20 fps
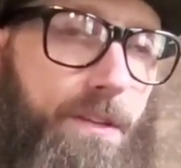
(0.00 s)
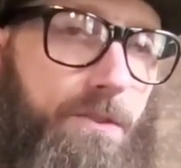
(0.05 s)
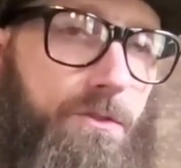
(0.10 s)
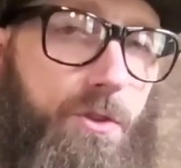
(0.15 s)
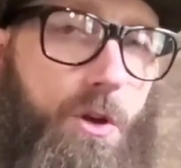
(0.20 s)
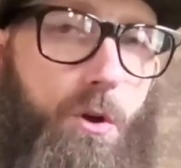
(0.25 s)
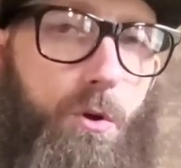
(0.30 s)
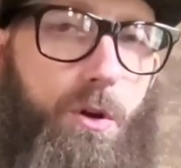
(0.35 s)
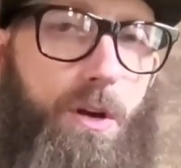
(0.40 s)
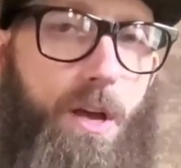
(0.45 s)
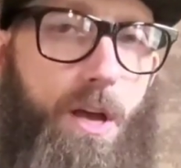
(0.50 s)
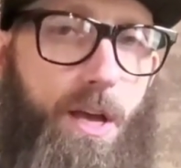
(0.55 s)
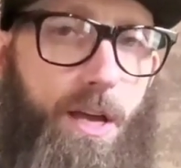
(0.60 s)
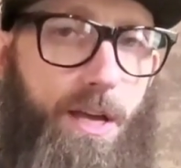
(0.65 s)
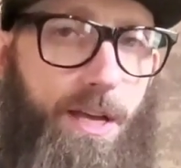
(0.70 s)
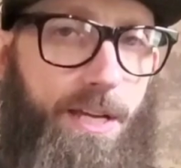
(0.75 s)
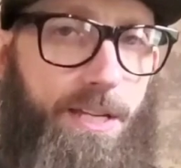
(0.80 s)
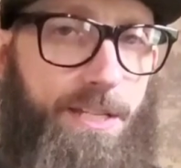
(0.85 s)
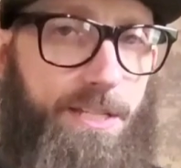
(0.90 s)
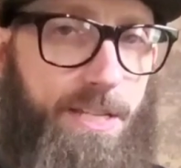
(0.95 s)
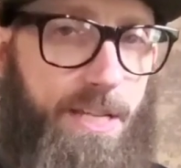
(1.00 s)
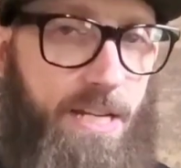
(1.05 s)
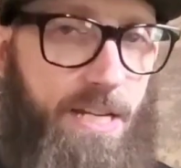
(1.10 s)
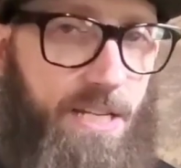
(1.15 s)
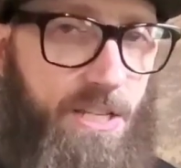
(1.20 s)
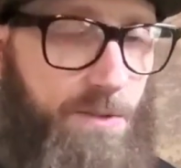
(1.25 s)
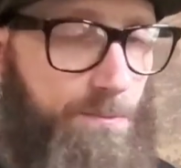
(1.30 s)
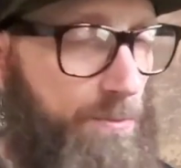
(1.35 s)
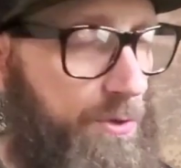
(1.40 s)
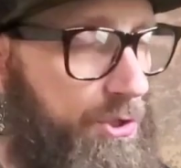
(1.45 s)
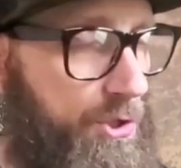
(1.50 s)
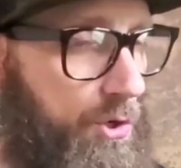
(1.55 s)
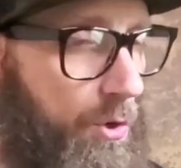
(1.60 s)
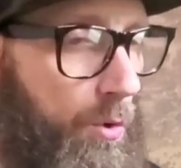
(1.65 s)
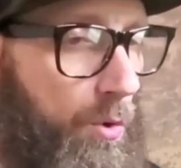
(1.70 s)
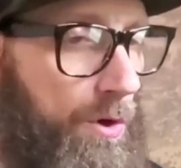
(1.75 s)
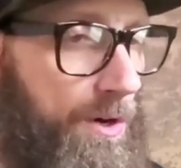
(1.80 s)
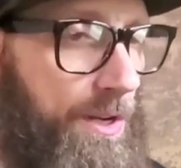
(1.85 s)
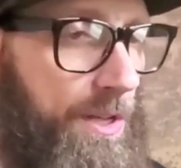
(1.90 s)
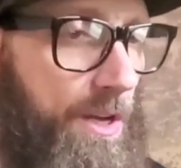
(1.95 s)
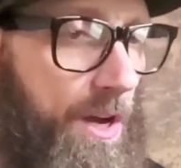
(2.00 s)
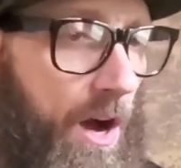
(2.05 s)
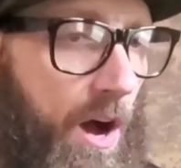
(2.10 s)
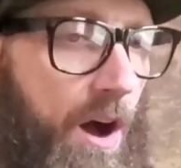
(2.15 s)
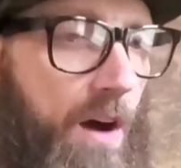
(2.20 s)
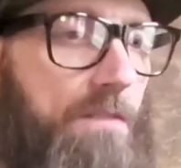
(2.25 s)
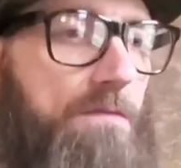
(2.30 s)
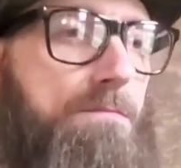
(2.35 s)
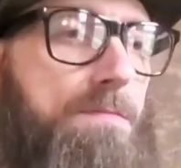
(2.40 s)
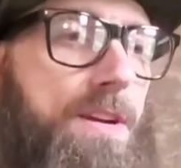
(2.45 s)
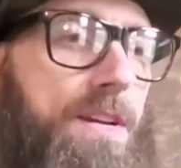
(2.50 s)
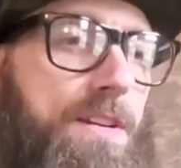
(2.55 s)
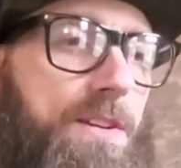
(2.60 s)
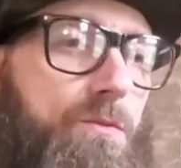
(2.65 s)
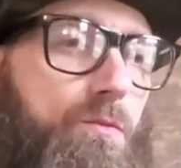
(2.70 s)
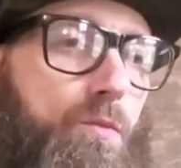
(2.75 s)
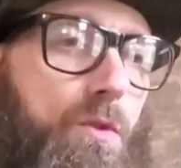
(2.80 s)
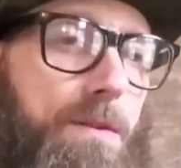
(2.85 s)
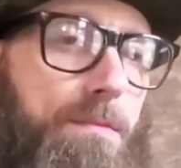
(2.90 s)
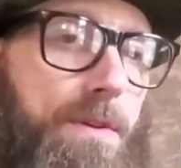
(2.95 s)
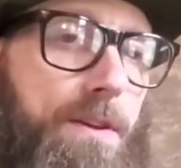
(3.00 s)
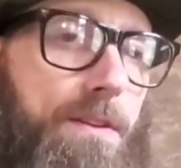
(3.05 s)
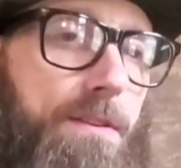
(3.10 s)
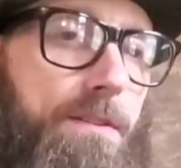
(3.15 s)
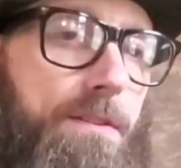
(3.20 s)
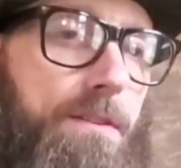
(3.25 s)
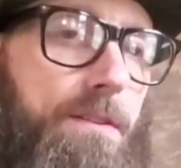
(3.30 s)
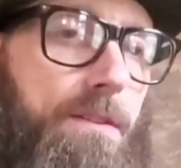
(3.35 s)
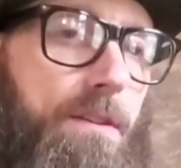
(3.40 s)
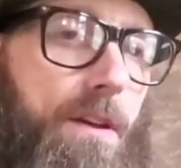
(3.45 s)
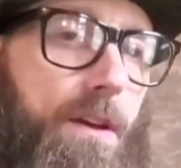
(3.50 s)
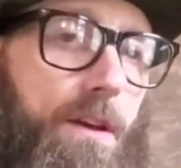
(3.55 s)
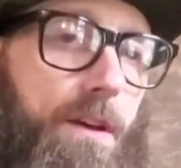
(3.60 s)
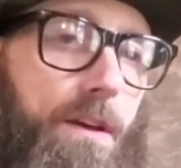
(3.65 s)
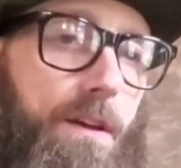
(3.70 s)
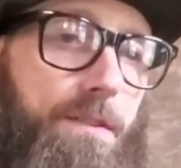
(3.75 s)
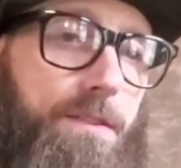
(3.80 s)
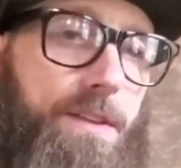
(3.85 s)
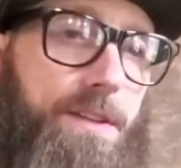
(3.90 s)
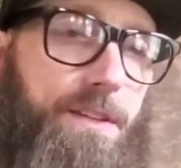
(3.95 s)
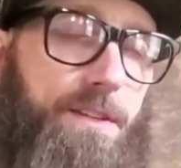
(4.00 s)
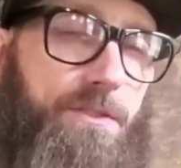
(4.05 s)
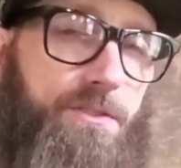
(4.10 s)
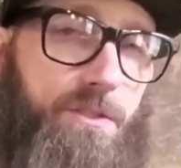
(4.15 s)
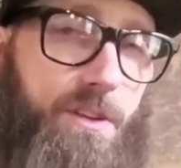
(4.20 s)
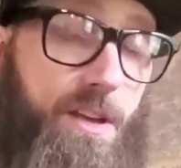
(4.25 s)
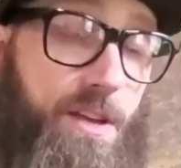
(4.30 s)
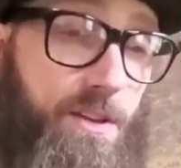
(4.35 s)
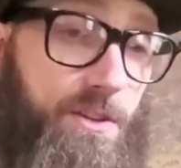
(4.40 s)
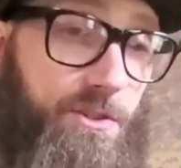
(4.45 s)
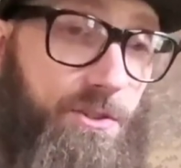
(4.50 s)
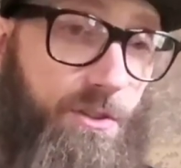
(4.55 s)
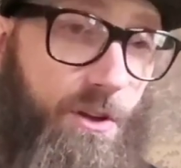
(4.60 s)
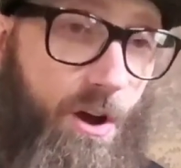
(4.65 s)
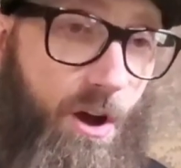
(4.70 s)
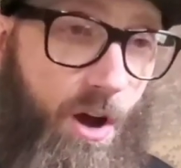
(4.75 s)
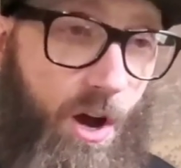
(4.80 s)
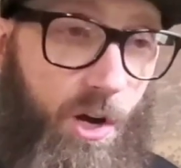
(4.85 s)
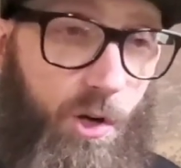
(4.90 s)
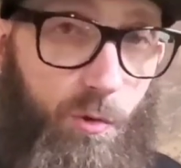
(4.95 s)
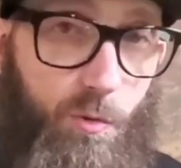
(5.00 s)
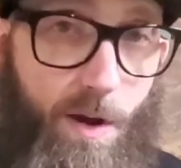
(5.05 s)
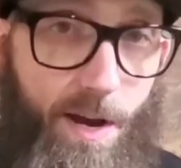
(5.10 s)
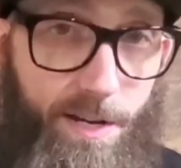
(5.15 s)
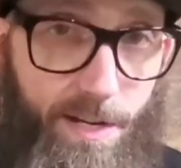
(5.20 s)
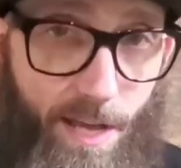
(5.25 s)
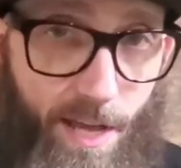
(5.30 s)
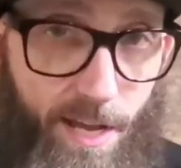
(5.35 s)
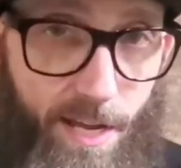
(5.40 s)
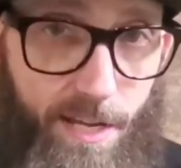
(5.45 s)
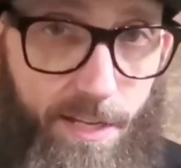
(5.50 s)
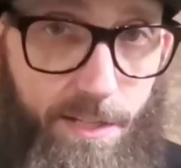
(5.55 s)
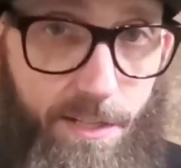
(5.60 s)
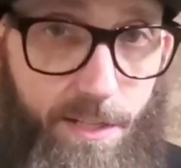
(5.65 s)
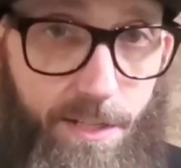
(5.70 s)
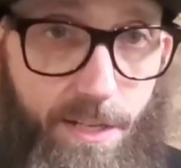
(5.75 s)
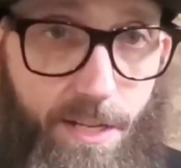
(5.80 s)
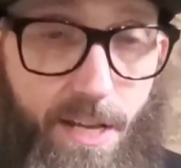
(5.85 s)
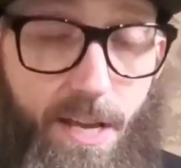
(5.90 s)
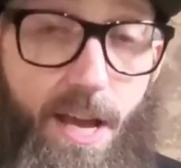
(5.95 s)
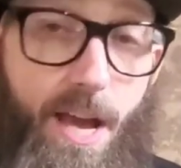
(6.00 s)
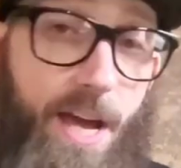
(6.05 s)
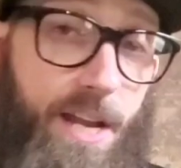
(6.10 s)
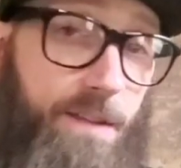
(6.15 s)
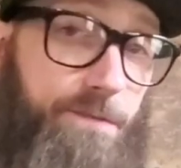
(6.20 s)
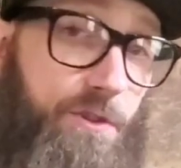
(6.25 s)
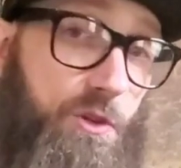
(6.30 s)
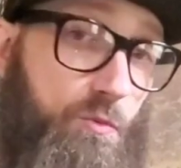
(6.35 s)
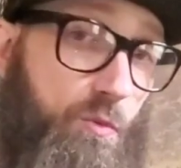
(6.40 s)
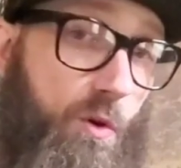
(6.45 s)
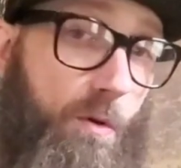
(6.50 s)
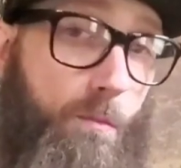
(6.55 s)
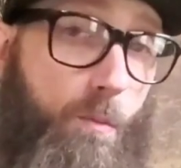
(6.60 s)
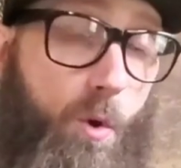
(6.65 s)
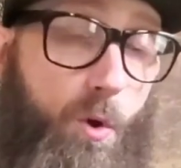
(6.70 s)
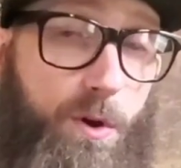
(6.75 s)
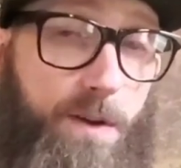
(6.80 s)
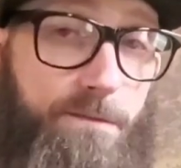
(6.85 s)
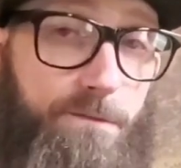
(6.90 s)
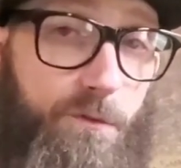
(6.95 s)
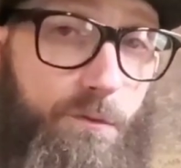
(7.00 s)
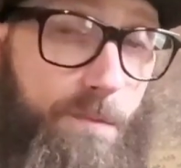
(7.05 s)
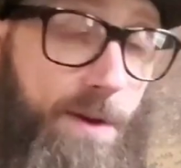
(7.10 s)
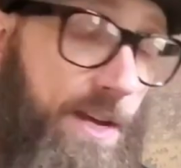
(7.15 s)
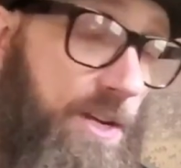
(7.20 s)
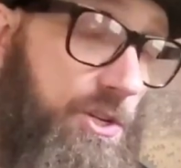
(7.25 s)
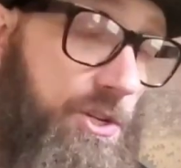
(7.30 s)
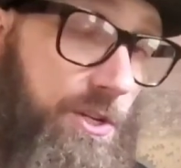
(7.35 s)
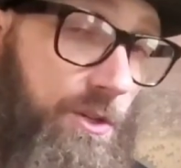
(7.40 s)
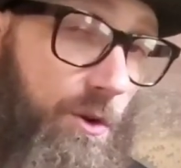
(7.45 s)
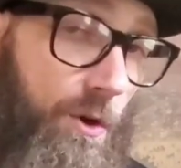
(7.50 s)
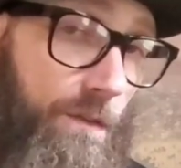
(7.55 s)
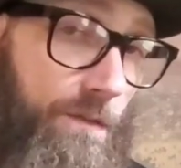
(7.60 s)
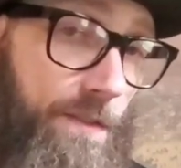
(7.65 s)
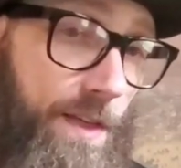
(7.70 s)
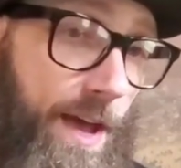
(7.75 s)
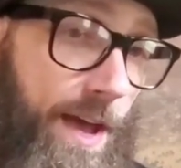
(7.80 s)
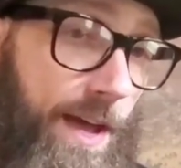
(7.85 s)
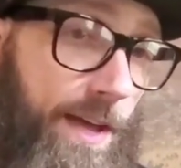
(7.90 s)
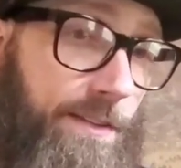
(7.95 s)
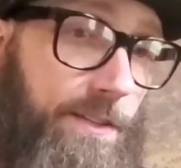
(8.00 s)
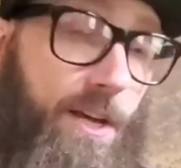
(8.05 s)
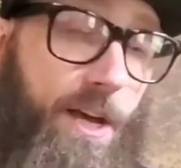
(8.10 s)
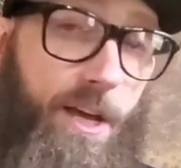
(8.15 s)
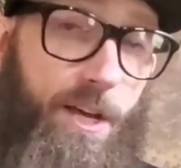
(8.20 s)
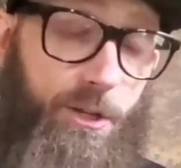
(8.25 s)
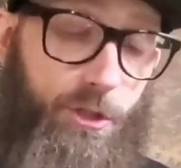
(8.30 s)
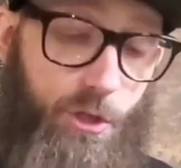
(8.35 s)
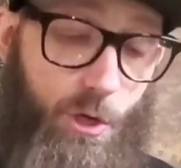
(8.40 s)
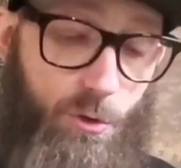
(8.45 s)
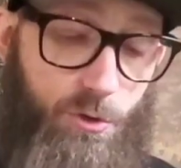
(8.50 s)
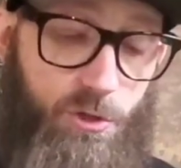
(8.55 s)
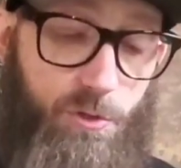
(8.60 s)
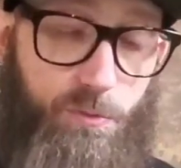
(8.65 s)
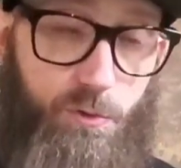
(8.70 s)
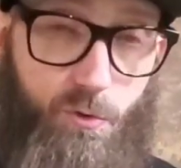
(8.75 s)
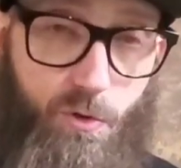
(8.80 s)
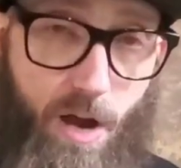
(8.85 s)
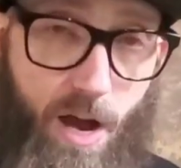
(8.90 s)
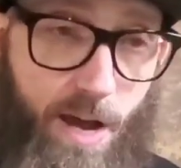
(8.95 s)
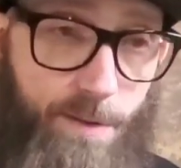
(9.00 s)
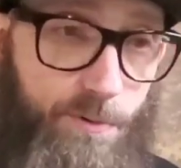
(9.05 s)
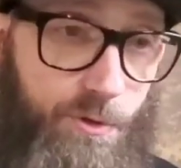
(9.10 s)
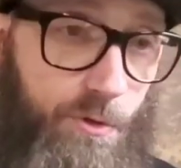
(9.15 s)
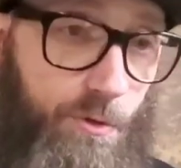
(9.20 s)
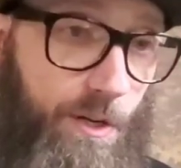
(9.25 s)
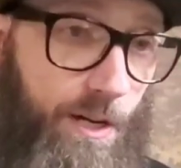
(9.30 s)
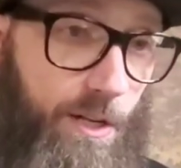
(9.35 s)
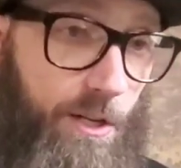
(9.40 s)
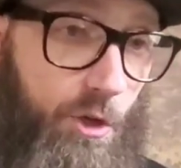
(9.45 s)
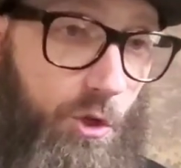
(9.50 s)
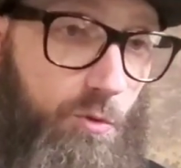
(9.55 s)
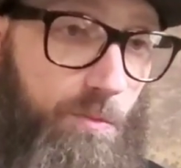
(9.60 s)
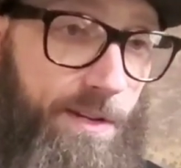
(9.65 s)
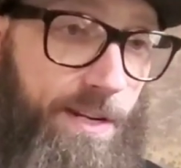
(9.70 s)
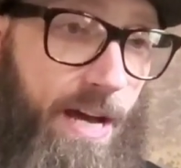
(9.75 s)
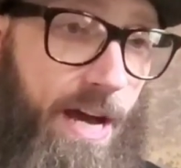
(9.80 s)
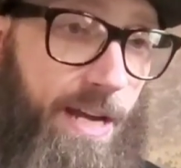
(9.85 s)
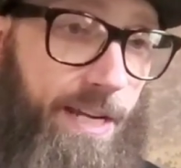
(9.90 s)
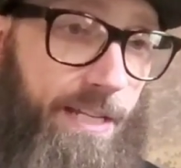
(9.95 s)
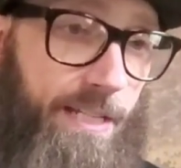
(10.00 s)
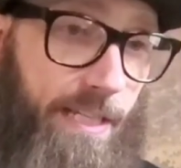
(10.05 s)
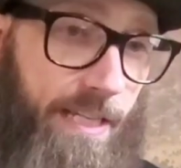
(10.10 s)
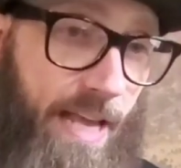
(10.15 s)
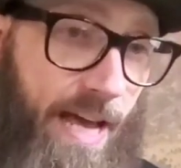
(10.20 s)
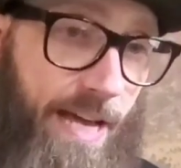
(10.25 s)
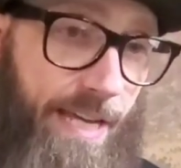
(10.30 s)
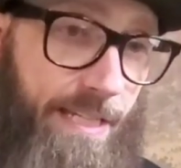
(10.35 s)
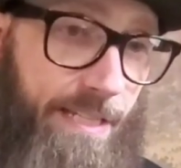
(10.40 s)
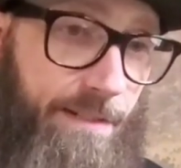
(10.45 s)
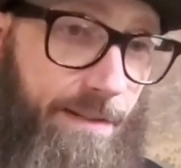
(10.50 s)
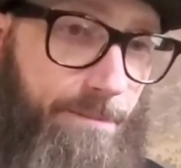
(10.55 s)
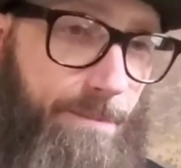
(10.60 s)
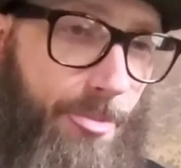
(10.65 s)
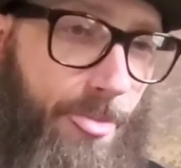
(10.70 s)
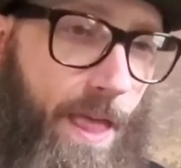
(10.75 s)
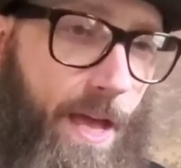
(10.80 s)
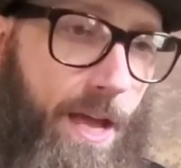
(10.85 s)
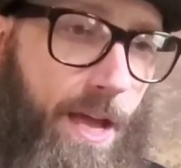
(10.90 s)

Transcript: So, indeed, the majority of men and women that exist are right-handed. And if you want more information on that, go subscribe to Illuminati Light